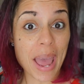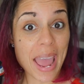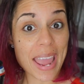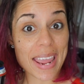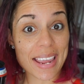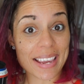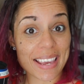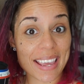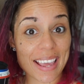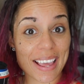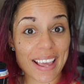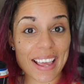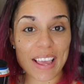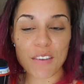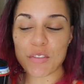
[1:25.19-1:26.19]
bang,
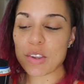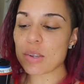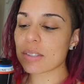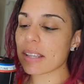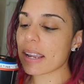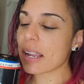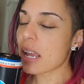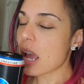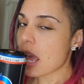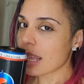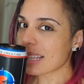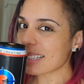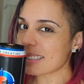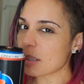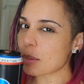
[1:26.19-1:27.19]
if you say.
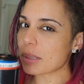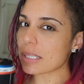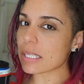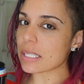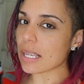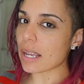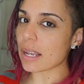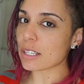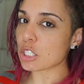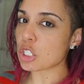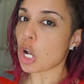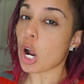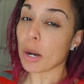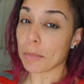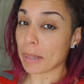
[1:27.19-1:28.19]
Let's see what this
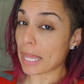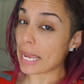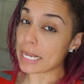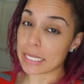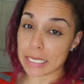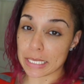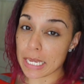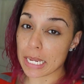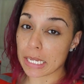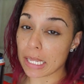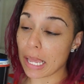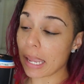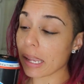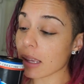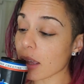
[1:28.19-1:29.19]
Star Blast is
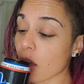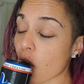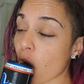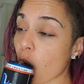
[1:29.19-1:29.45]
hitting like.